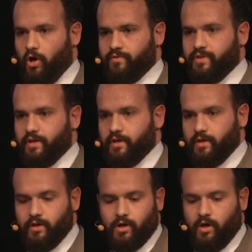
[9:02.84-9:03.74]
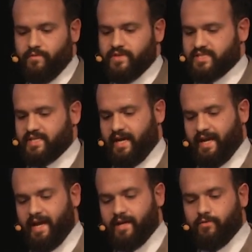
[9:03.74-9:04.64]
of the
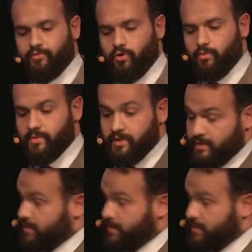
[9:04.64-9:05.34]
skyline of Rome.